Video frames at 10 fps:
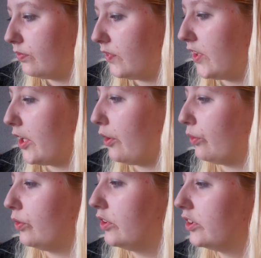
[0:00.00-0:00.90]

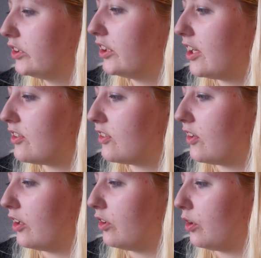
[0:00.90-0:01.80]
No, that's
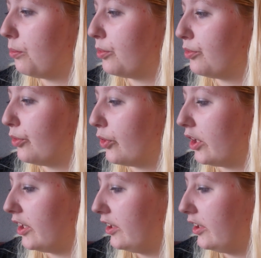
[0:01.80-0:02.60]
not number 4.